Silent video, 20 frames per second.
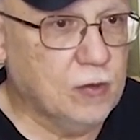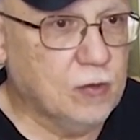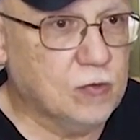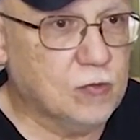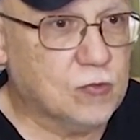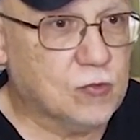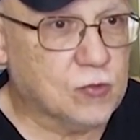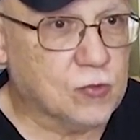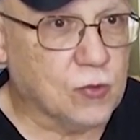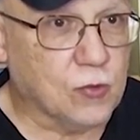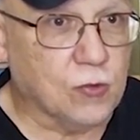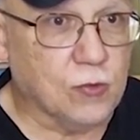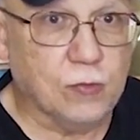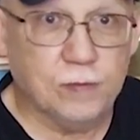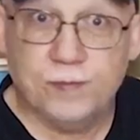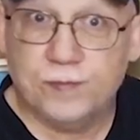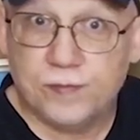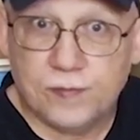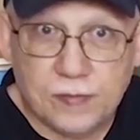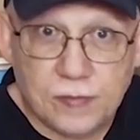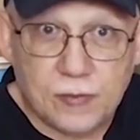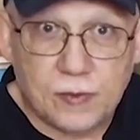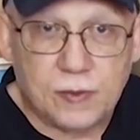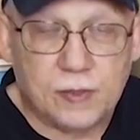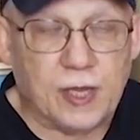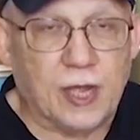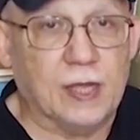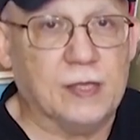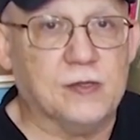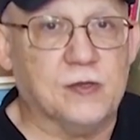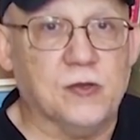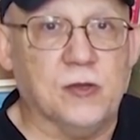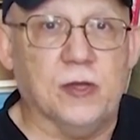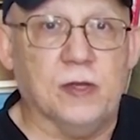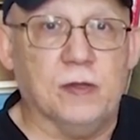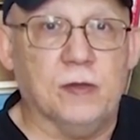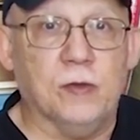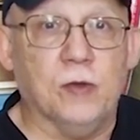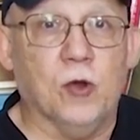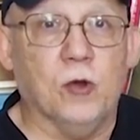So that's
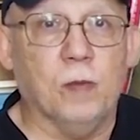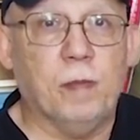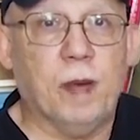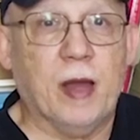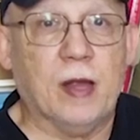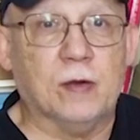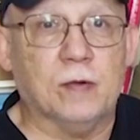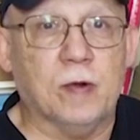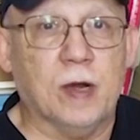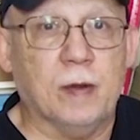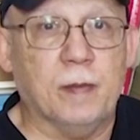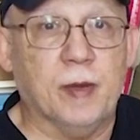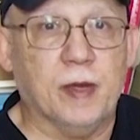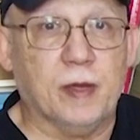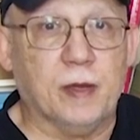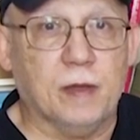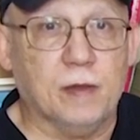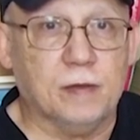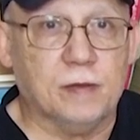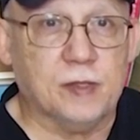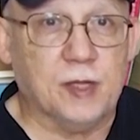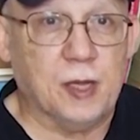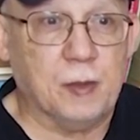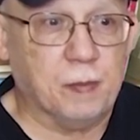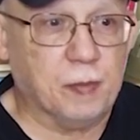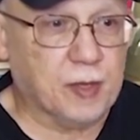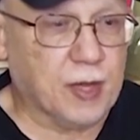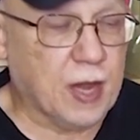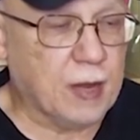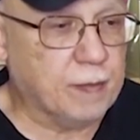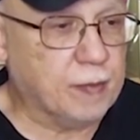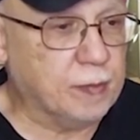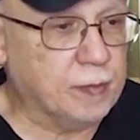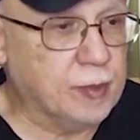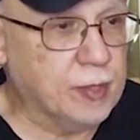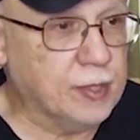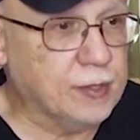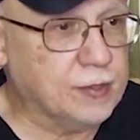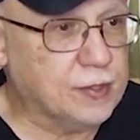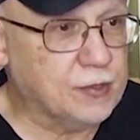it. No panoramic type
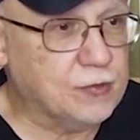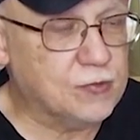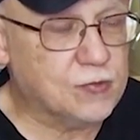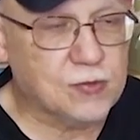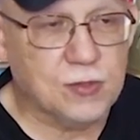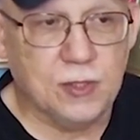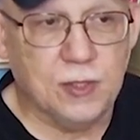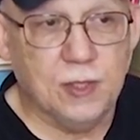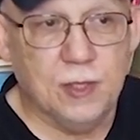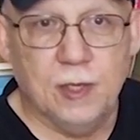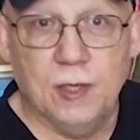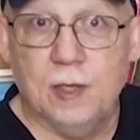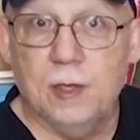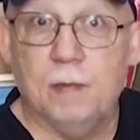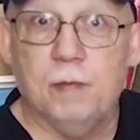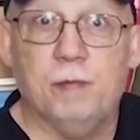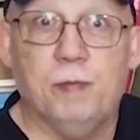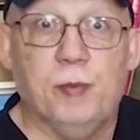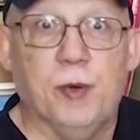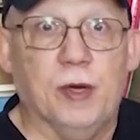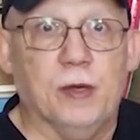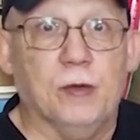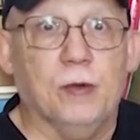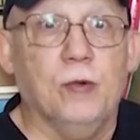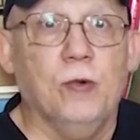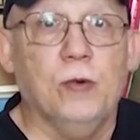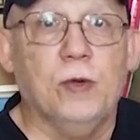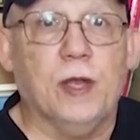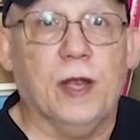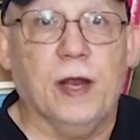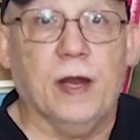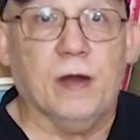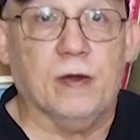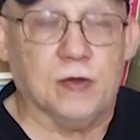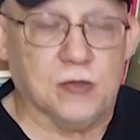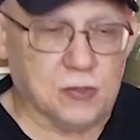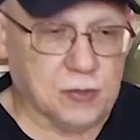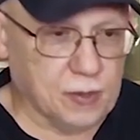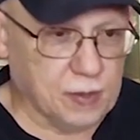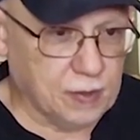capabilities, but who
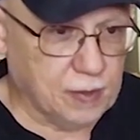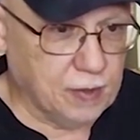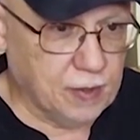cares?